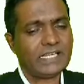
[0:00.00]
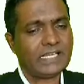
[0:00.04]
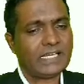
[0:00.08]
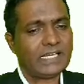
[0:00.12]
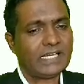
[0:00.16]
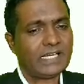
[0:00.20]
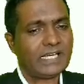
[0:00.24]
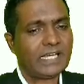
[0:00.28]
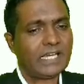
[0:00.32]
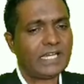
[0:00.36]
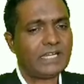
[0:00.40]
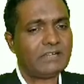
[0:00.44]

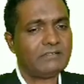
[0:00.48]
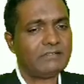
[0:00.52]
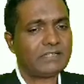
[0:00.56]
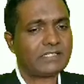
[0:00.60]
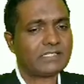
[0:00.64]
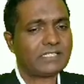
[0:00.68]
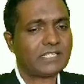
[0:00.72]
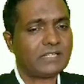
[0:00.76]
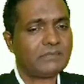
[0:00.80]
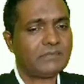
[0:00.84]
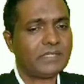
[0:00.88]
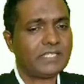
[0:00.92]
and
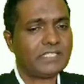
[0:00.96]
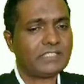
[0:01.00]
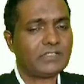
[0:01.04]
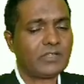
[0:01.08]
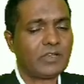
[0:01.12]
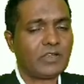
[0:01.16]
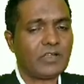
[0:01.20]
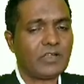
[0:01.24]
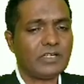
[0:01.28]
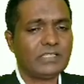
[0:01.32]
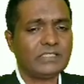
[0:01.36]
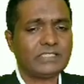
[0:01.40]
vector B is
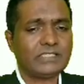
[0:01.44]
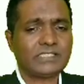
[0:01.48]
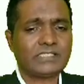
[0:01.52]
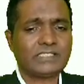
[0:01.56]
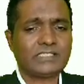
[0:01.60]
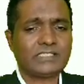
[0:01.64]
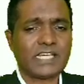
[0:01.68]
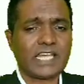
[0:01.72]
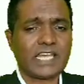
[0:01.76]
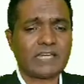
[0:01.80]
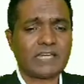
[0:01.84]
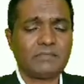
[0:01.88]
along this
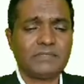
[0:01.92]
direction,